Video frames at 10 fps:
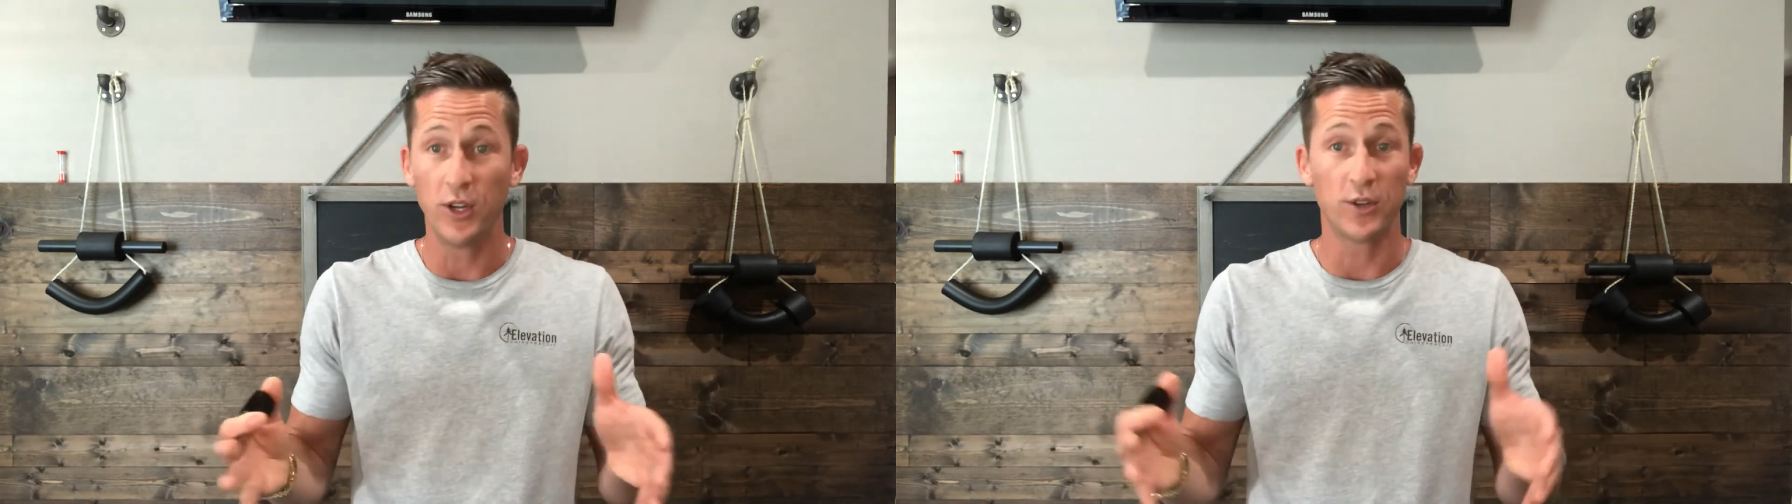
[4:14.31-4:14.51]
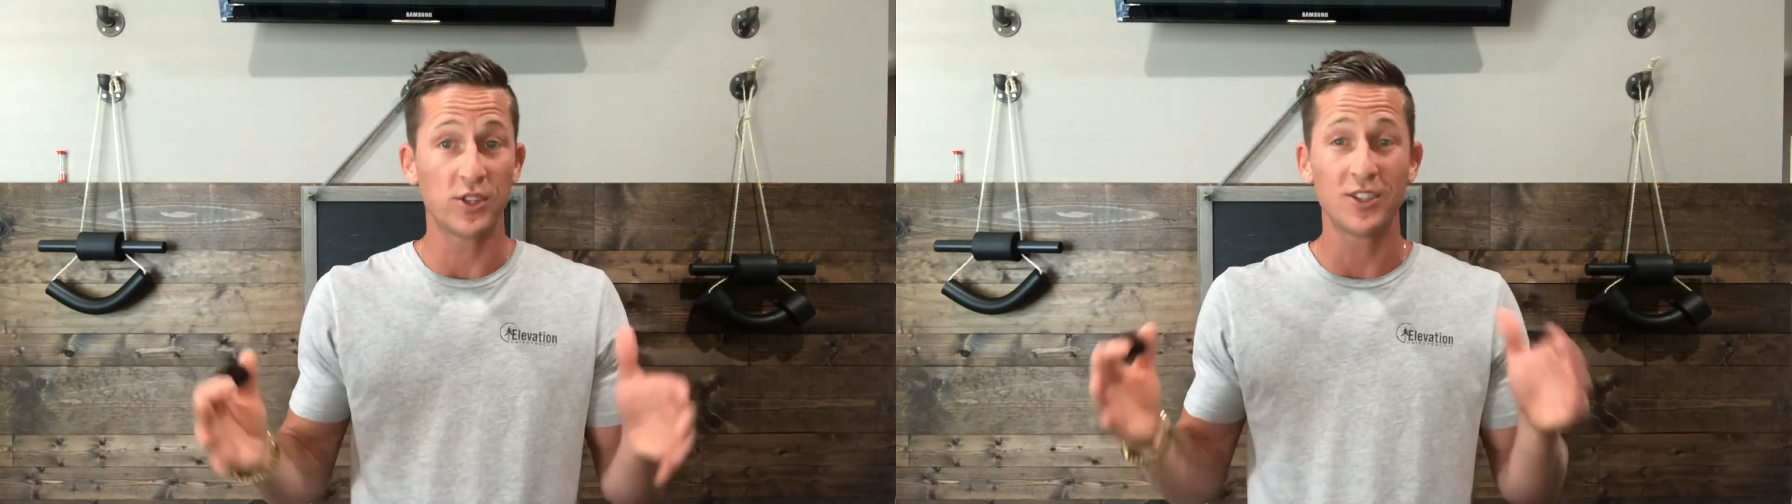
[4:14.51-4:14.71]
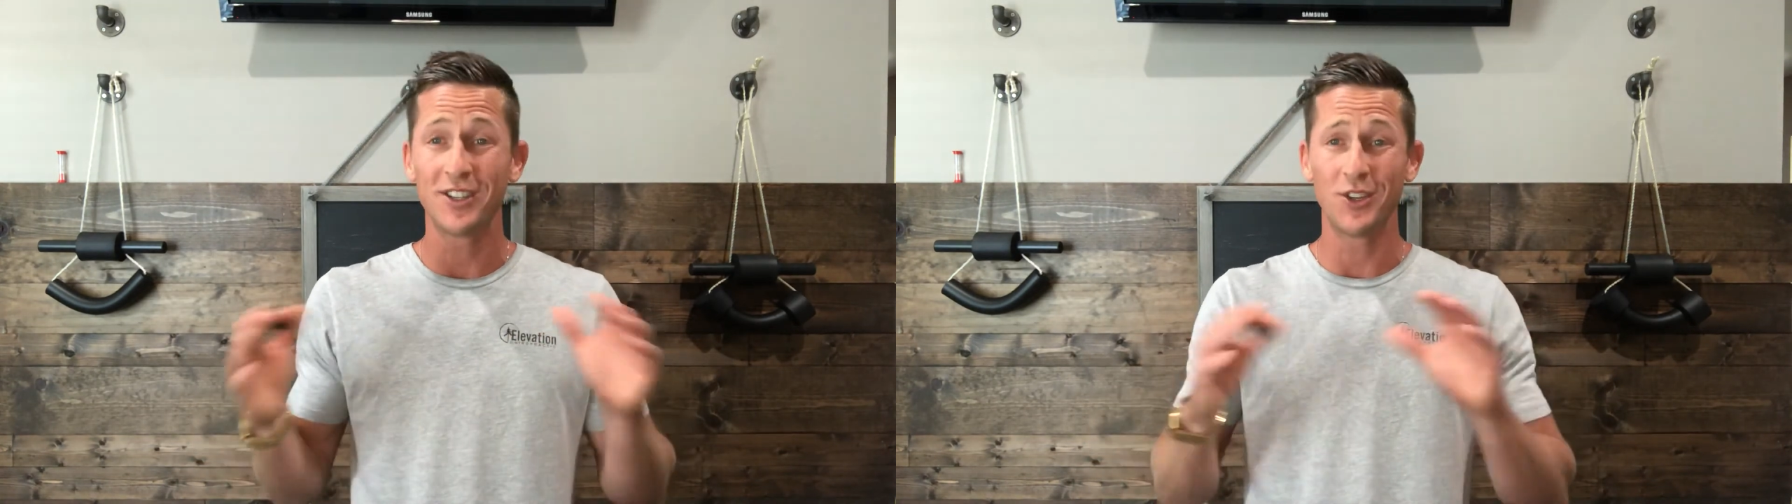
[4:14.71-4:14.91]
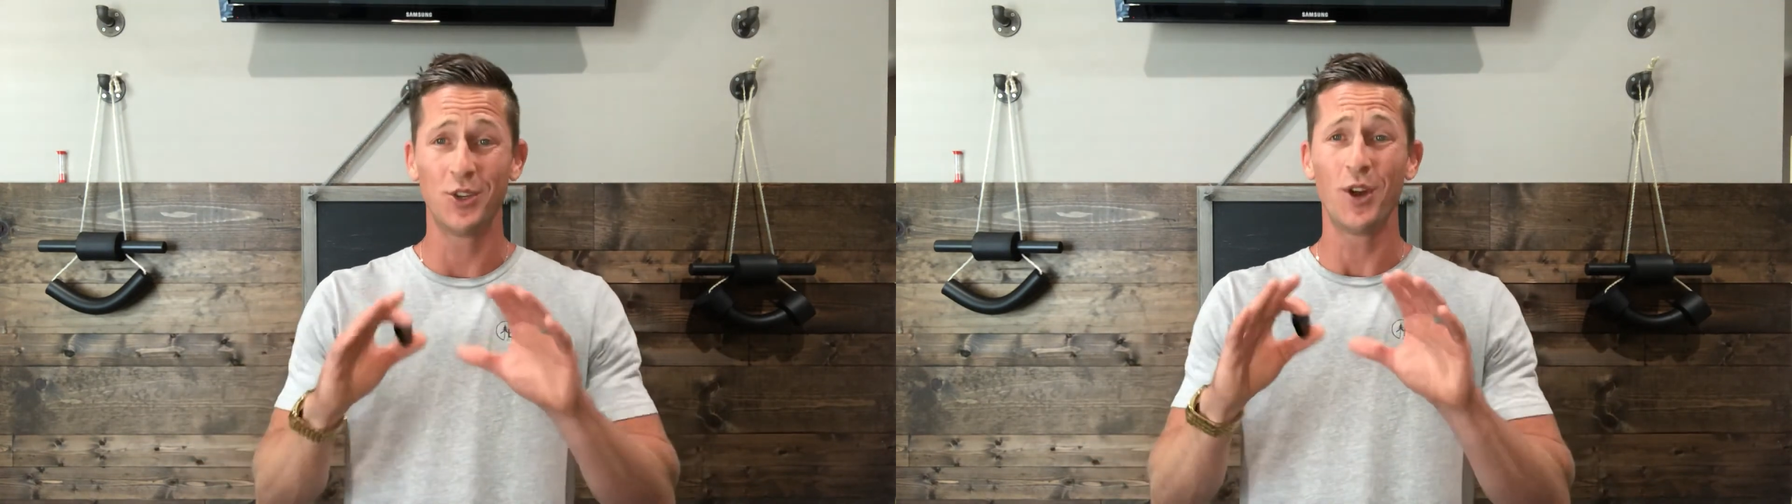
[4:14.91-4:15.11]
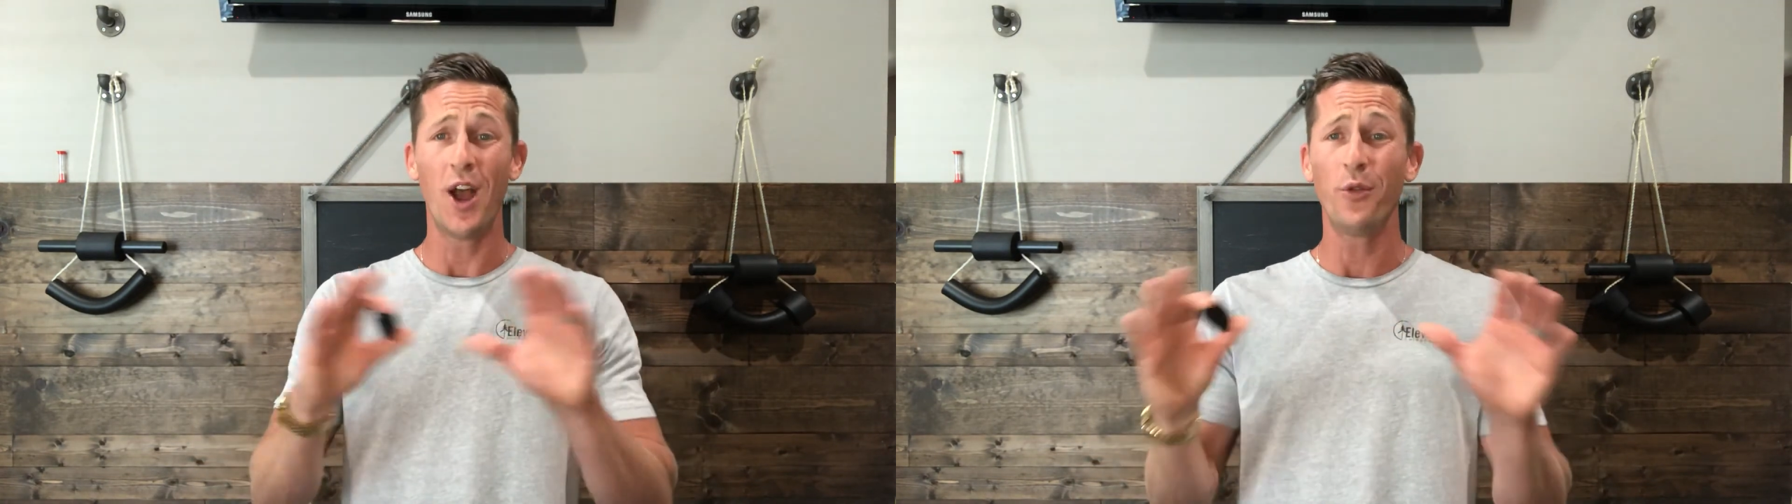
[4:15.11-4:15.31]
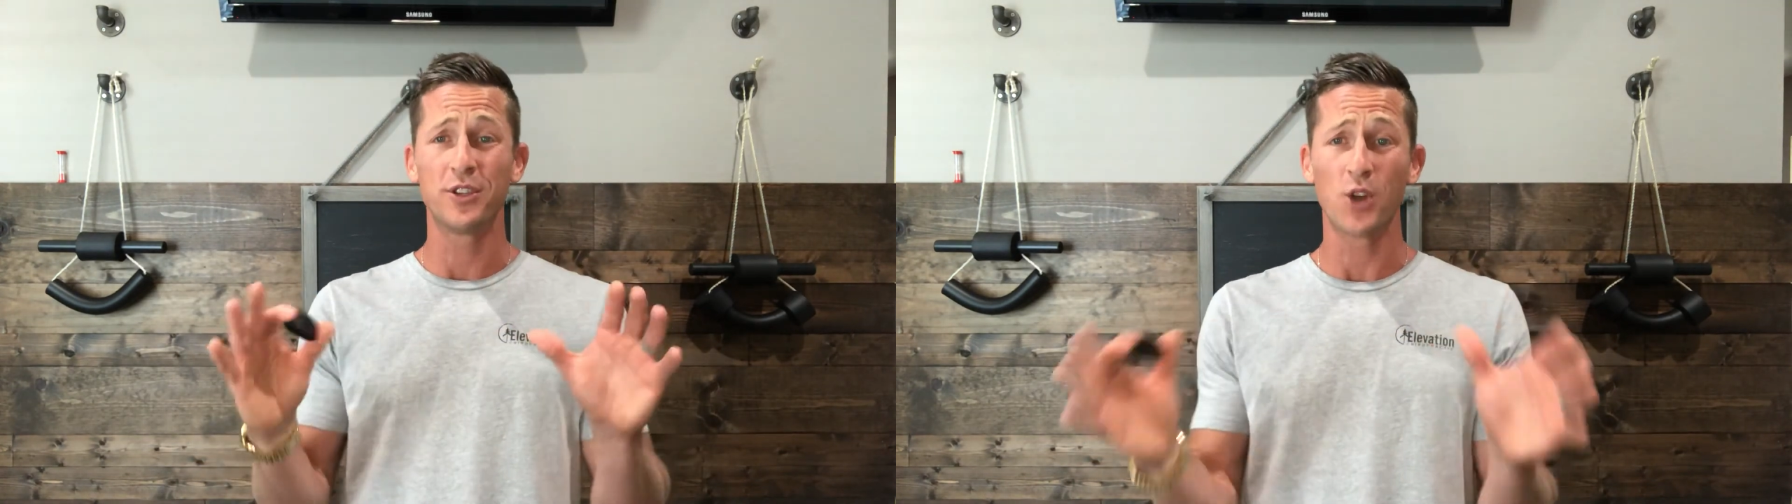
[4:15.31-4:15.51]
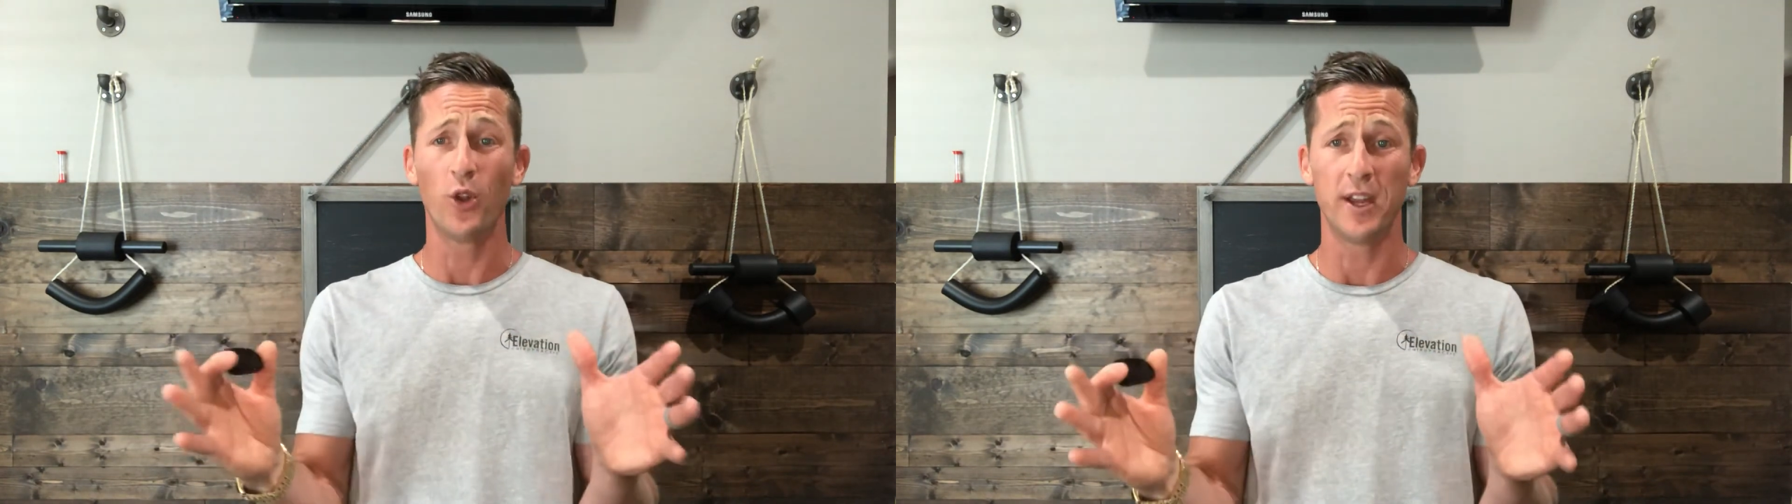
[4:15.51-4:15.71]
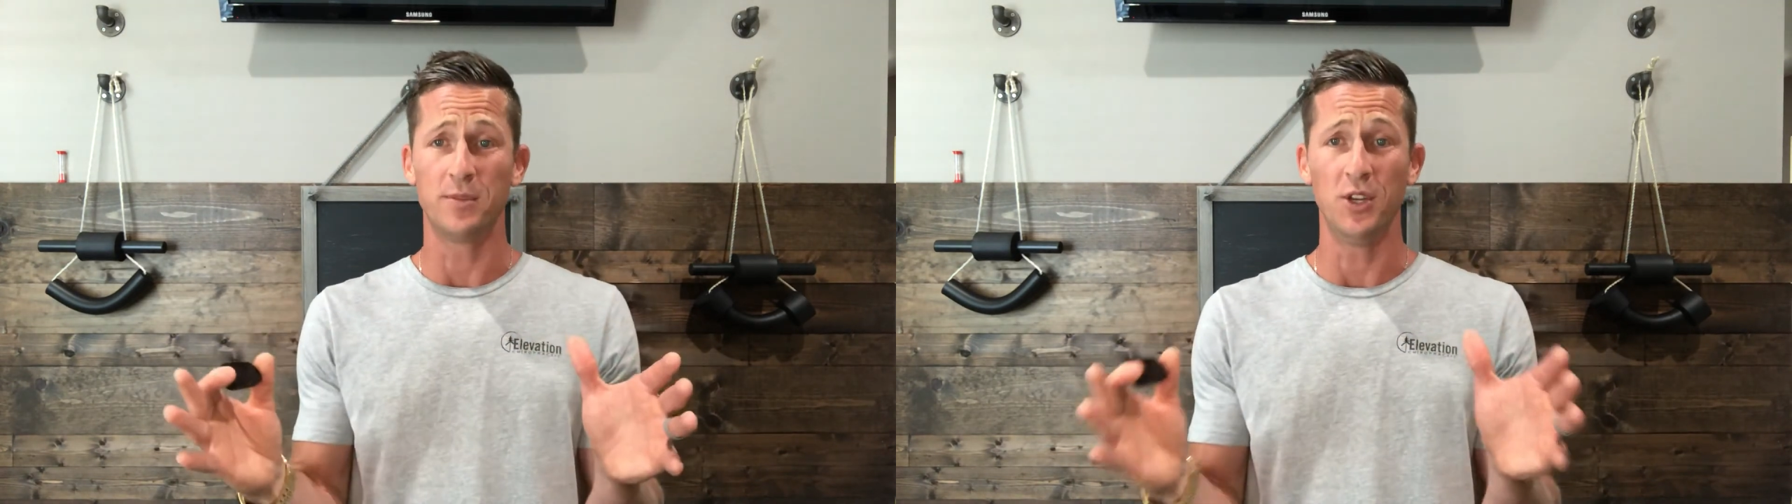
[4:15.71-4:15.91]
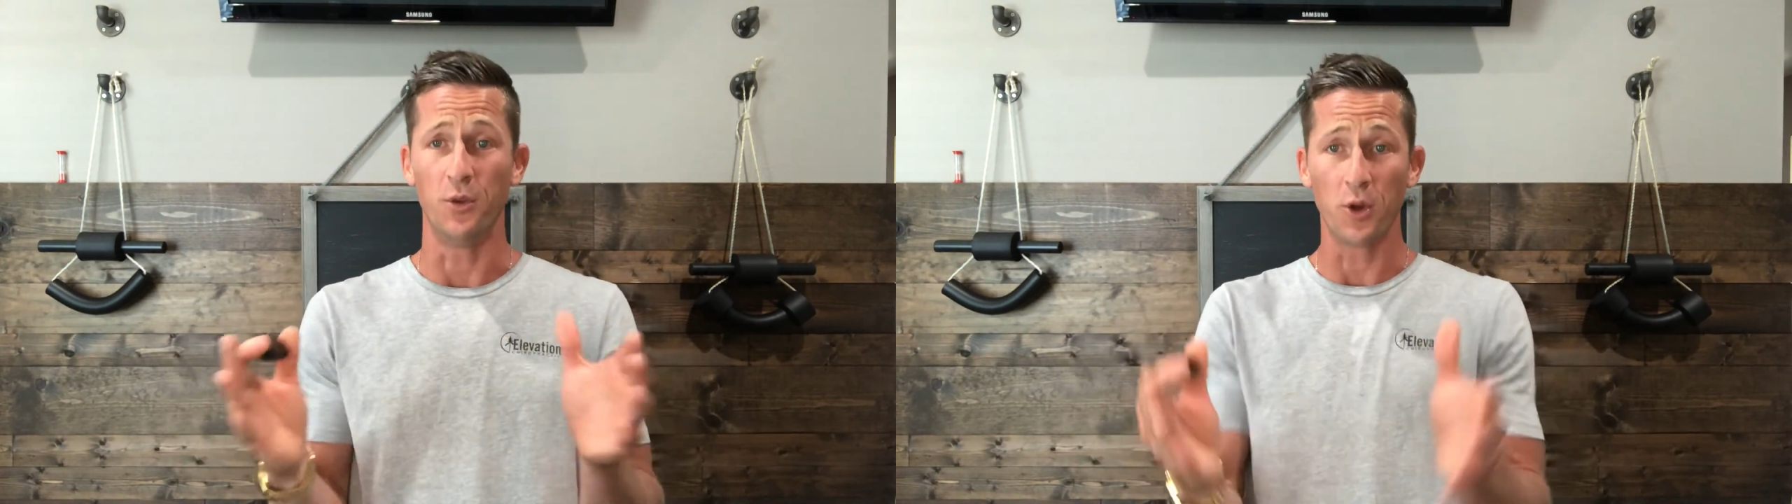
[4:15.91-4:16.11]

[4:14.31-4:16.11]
Your health is totally up to you.